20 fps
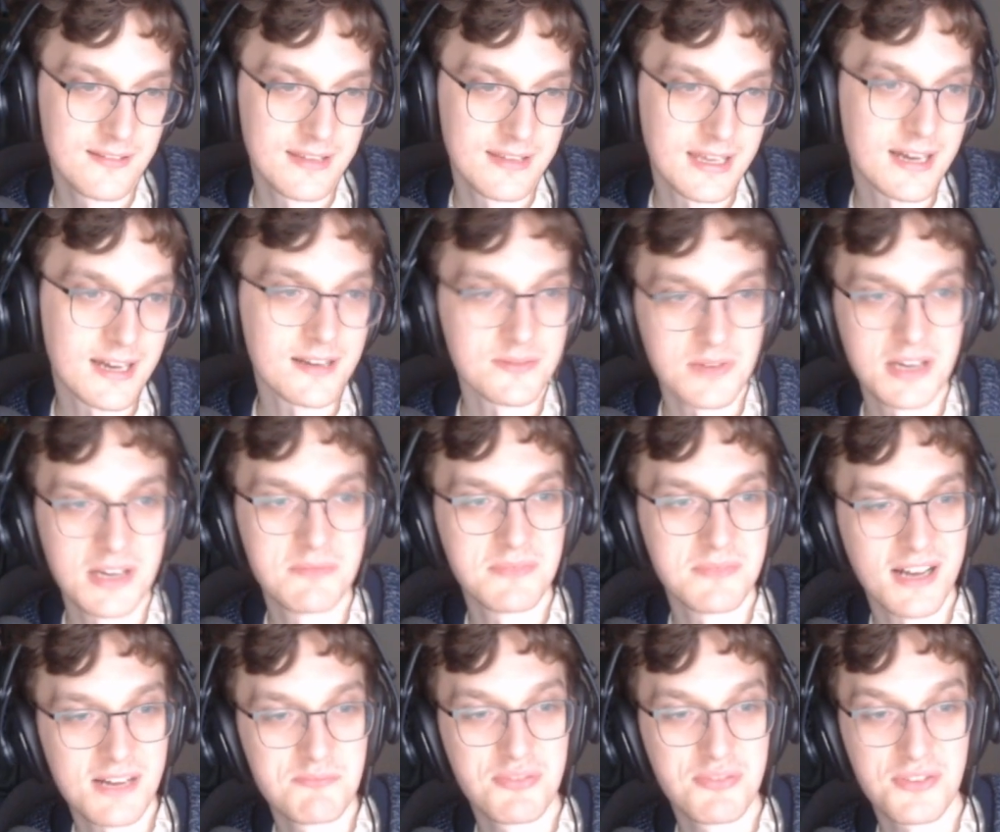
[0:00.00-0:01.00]
Yeah,
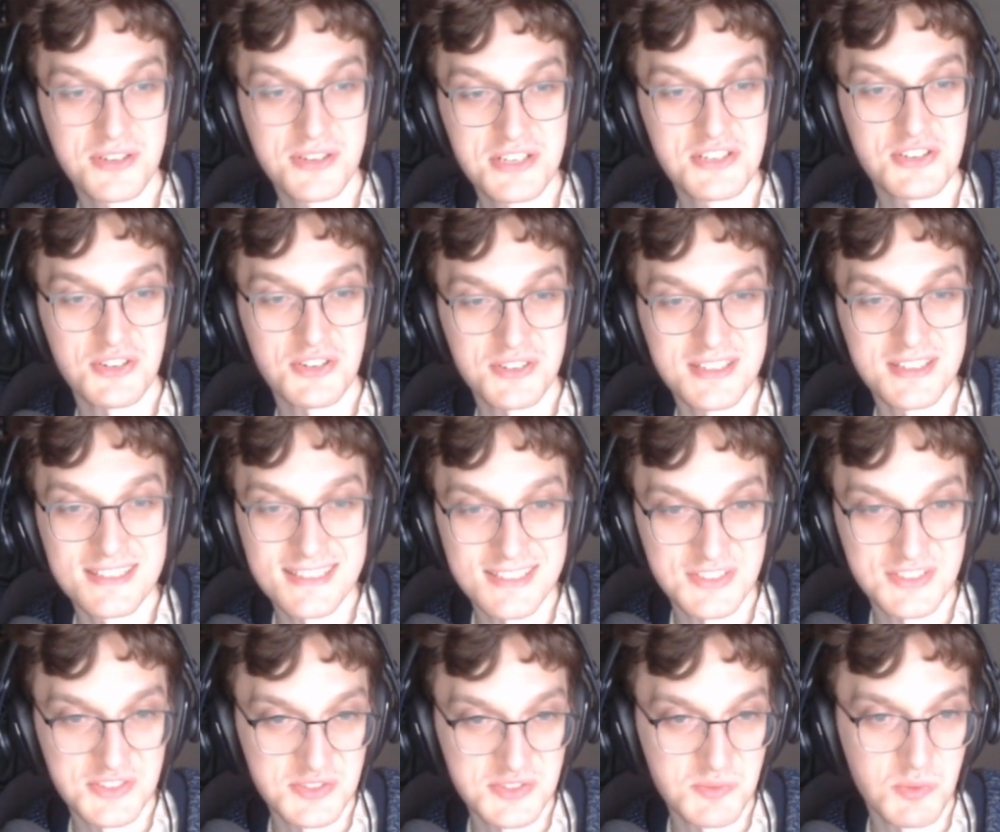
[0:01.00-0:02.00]
I'm pretty sure this is
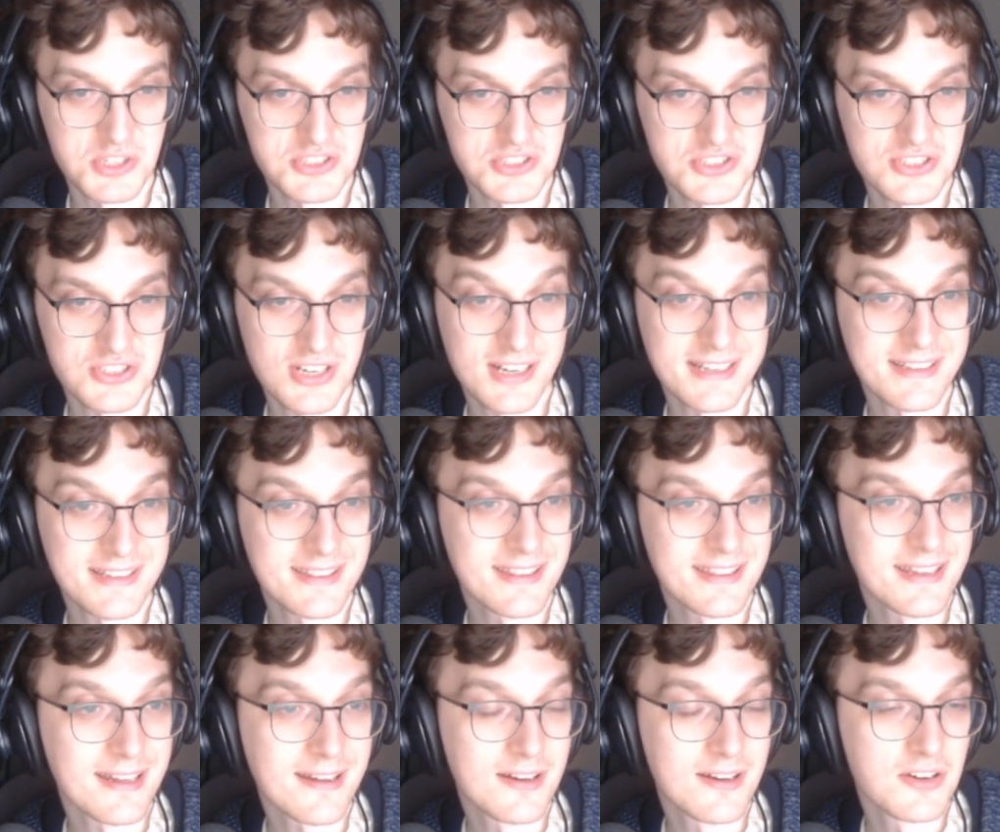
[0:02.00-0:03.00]
just one giant
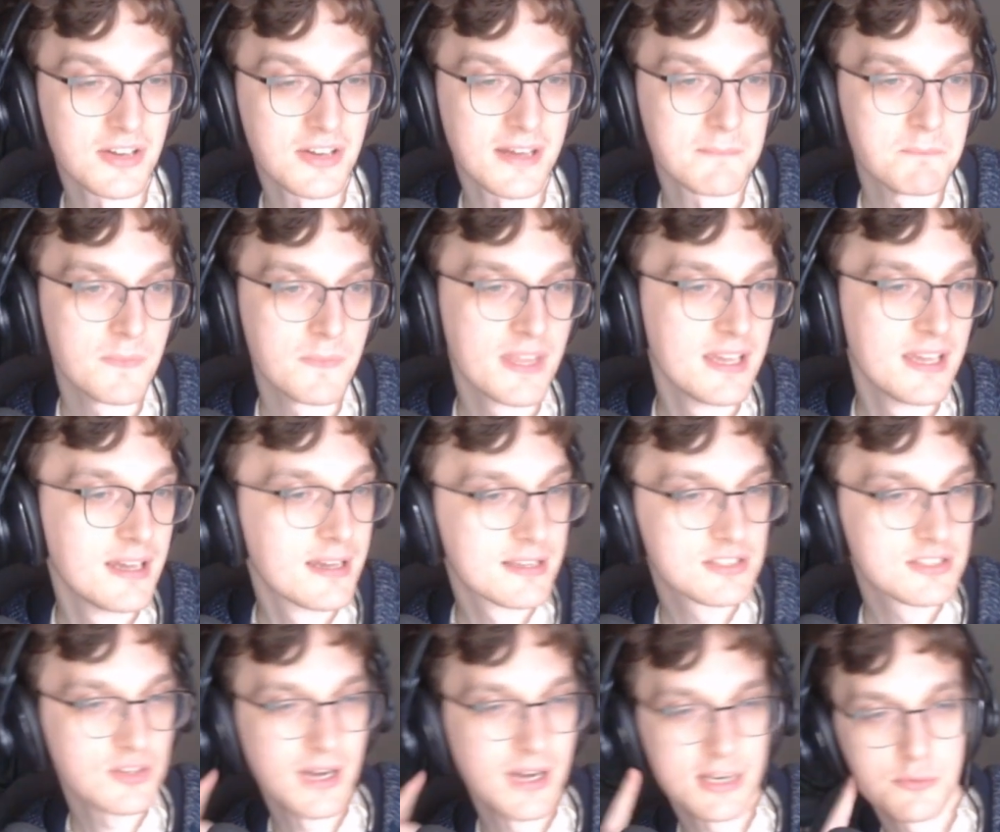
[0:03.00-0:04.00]
thing. Okay,
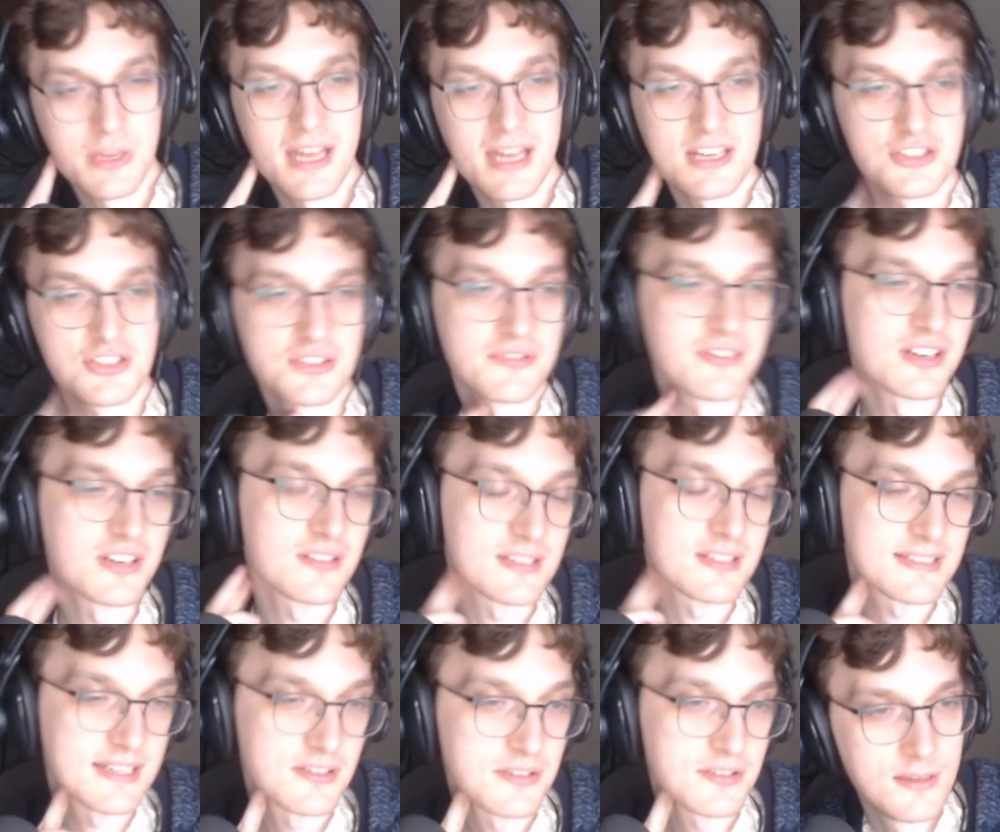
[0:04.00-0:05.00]
so how do we actually figure
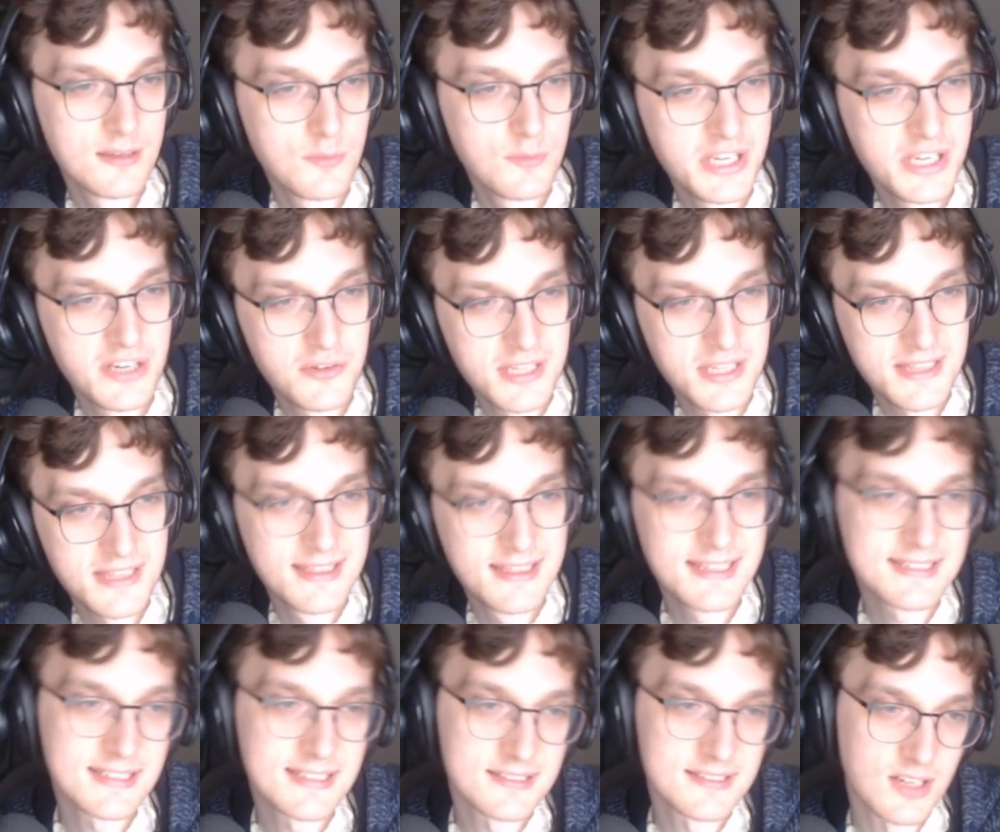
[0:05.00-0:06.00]
this out? We know that this is